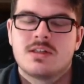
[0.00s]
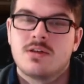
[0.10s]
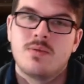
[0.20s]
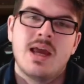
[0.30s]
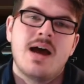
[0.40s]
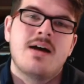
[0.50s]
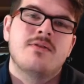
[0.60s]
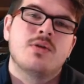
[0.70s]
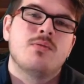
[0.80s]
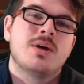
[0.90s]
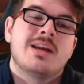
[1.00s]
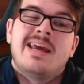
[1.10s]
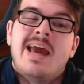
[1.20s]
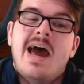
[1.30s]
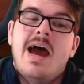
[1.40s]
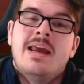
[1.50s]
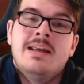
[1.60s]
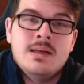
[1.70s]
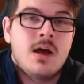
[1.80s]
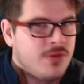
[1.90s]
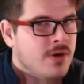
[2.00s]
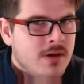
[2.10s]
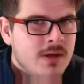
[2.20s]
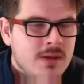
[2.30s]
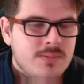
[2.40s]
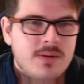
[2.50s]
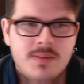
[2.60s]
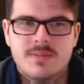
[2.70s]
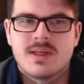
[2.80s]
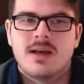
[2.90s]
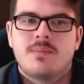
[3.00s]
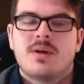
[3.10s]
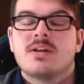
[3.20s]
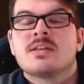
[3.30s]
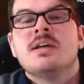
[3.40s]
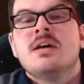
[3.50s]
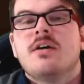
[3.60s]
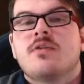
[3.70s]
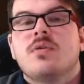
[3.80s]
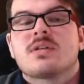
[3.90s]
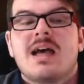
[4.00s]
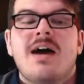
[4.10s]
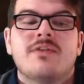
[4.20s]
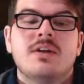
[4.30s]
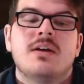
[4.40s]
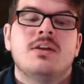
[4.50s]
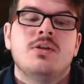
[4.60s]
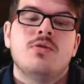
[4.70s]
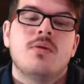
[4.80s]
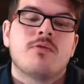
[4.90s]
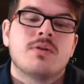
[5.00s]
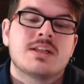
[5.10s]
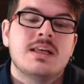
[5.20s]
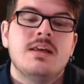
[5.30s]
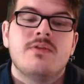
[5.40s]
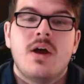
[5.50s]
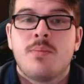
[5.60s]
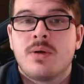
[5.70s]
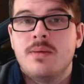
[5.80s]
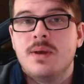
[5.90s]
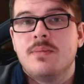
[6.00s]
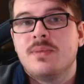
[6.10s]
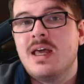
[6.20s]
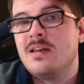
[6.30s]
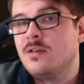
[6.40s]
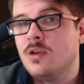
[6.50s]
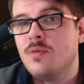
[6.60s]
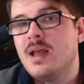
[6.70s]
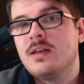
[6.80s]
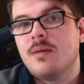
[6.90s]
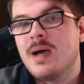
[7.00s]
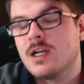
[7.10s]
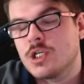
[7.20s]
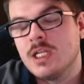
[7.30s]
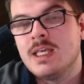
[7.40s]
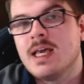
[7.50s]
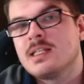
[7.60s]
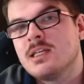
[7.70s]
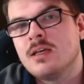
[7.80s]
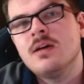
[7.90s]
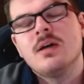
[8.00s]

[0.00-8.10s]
that we have that we're going to get another premium tank, because of course after you receive a premium, then you end up actually getting